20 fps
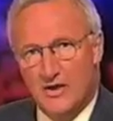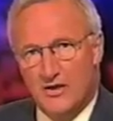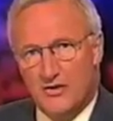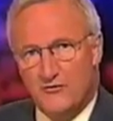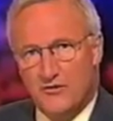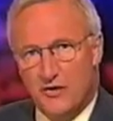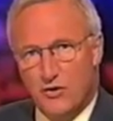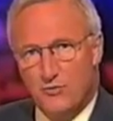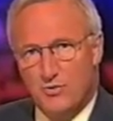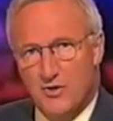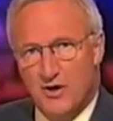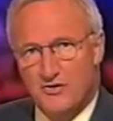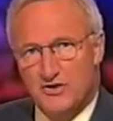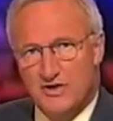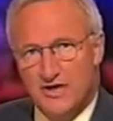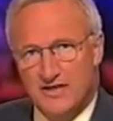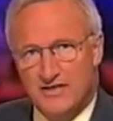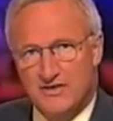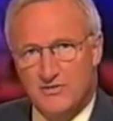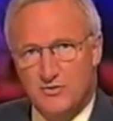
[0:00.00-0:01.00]
The fuel
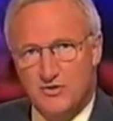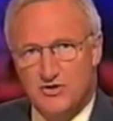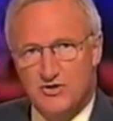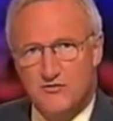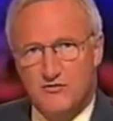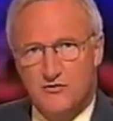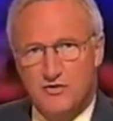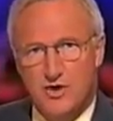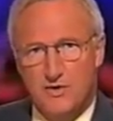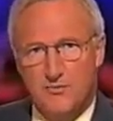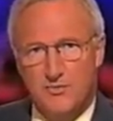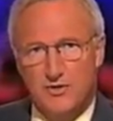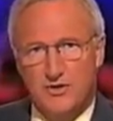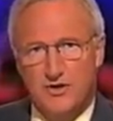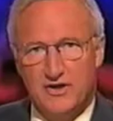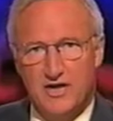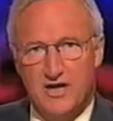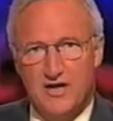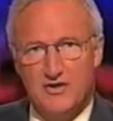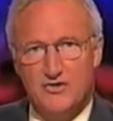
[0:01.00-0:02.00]
protests which have crippled
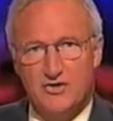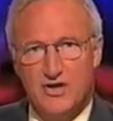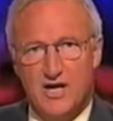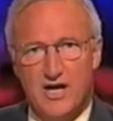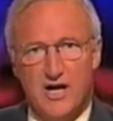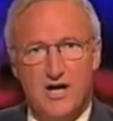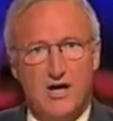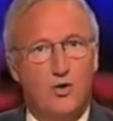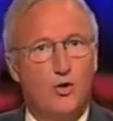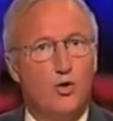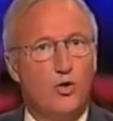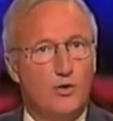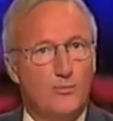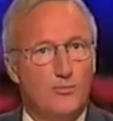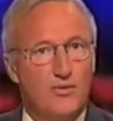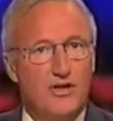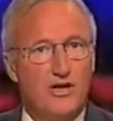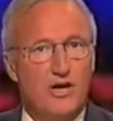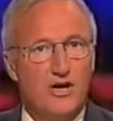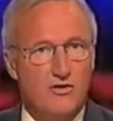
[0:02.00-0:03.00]
the country are all
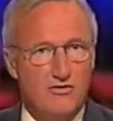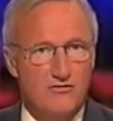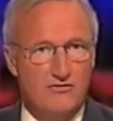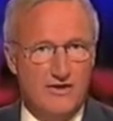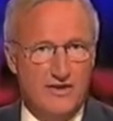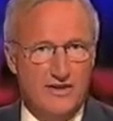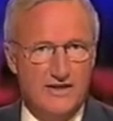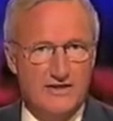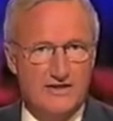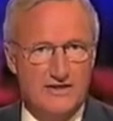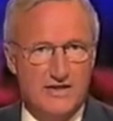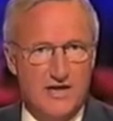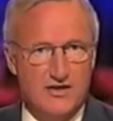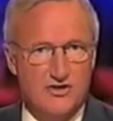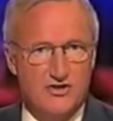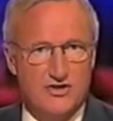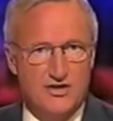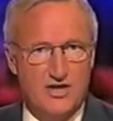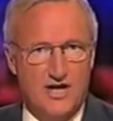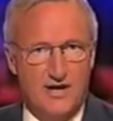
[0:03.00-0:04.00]
but over this
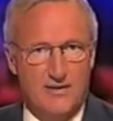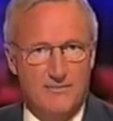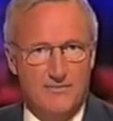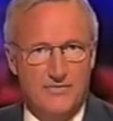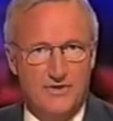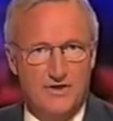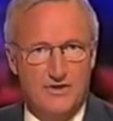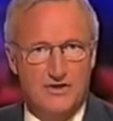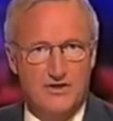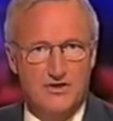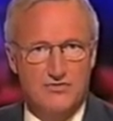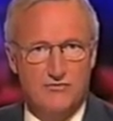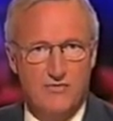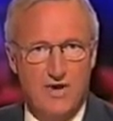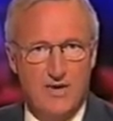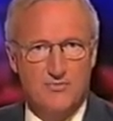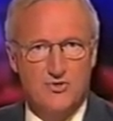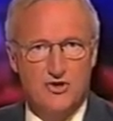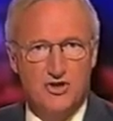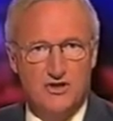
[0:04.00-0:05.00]
lunchtime. The
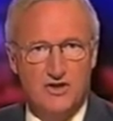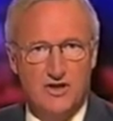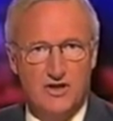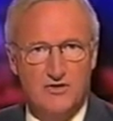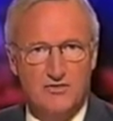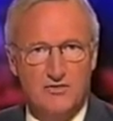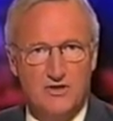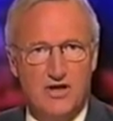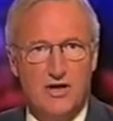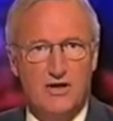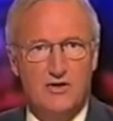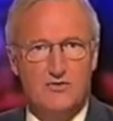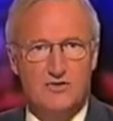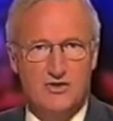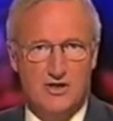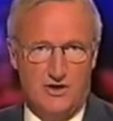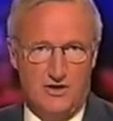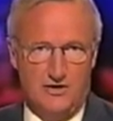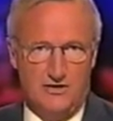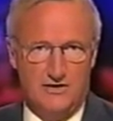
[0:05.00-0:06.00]
disruption, though,
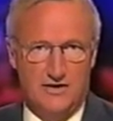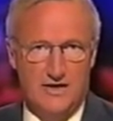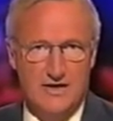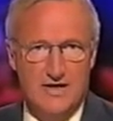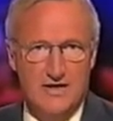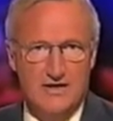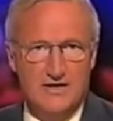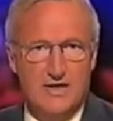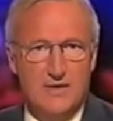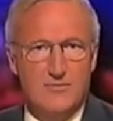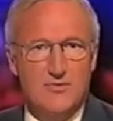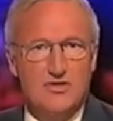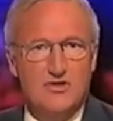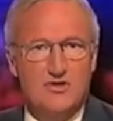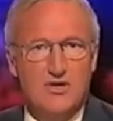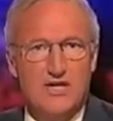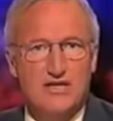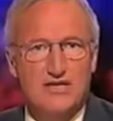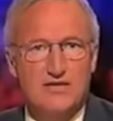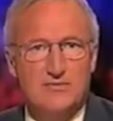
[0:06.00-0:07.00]
goes on.
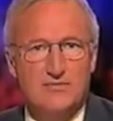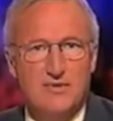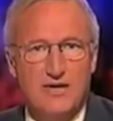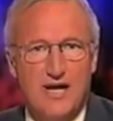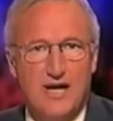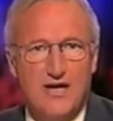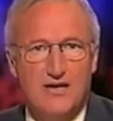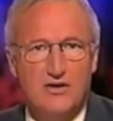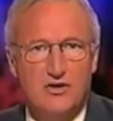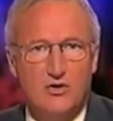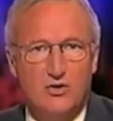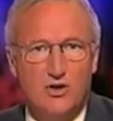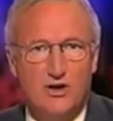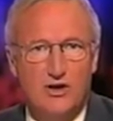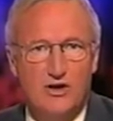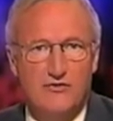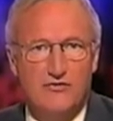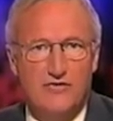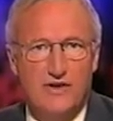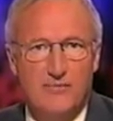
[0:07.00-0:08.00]
Demonstrators began
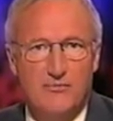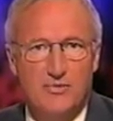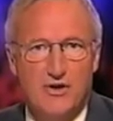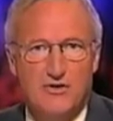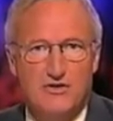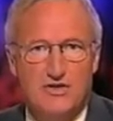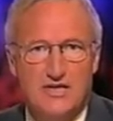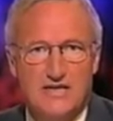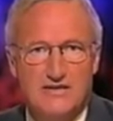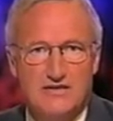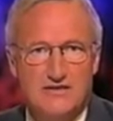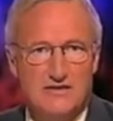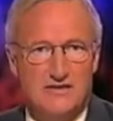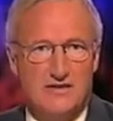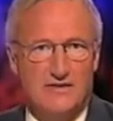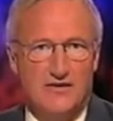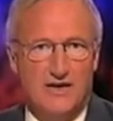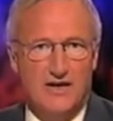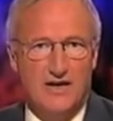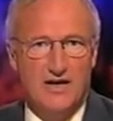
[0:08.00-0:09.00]
calling off their protests
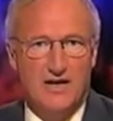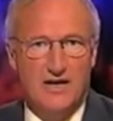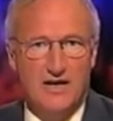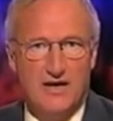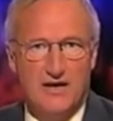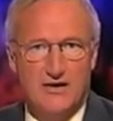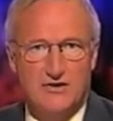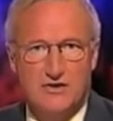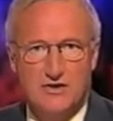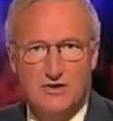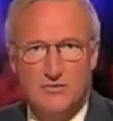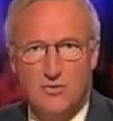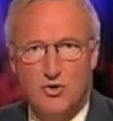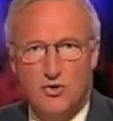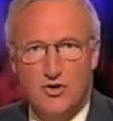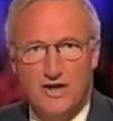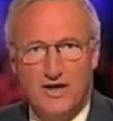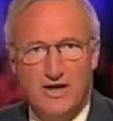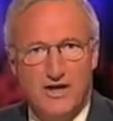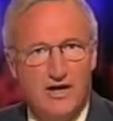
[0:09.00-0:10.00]
in the early hours of the
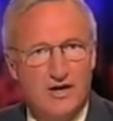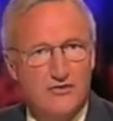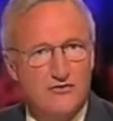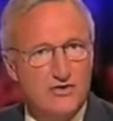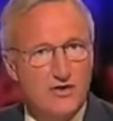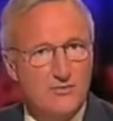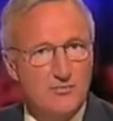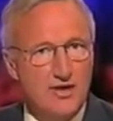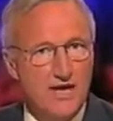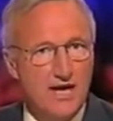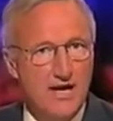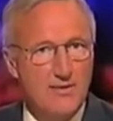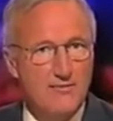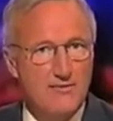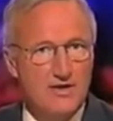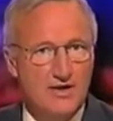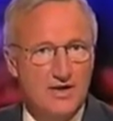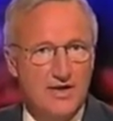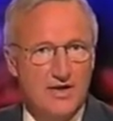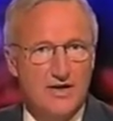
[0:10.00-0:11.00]
morning after it
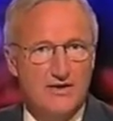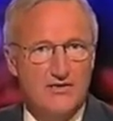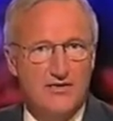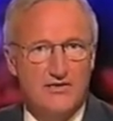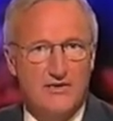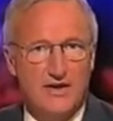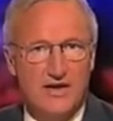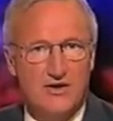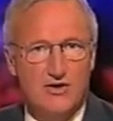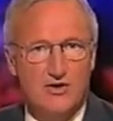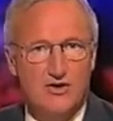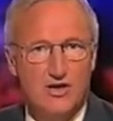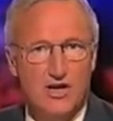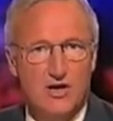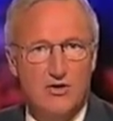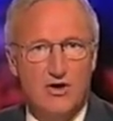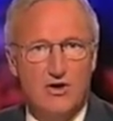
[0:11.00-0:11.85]
became clear that they could no